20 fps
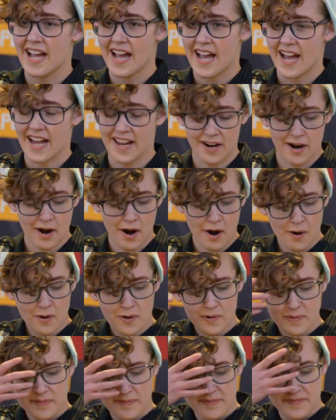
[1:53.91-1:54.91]
at
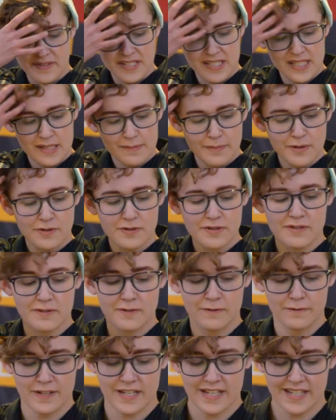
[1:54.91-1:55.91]
home, spoon
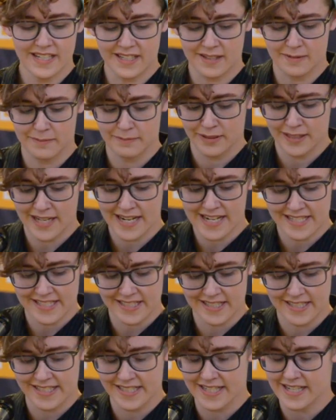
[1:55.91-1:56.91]
feed
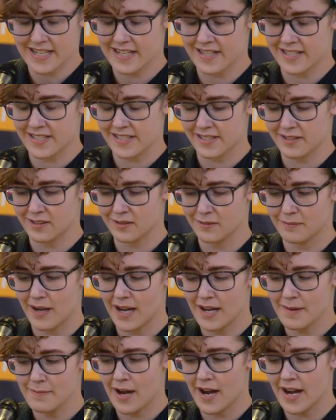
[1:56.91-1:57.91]
complacency until
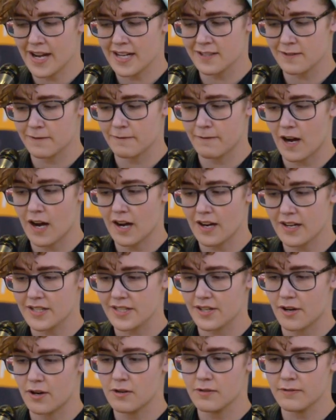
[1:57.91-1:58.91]
my mind
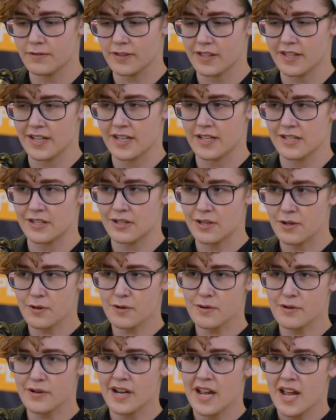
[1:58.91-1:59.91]
fogs over and
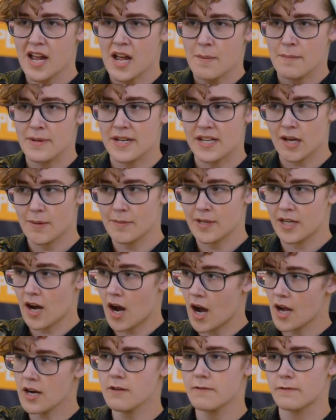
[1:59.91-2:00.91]
you become an
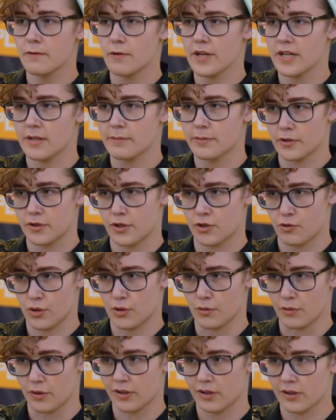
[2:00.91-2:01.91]
unavoidable
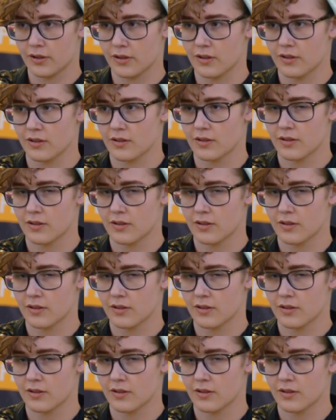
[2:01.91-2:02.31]
truth.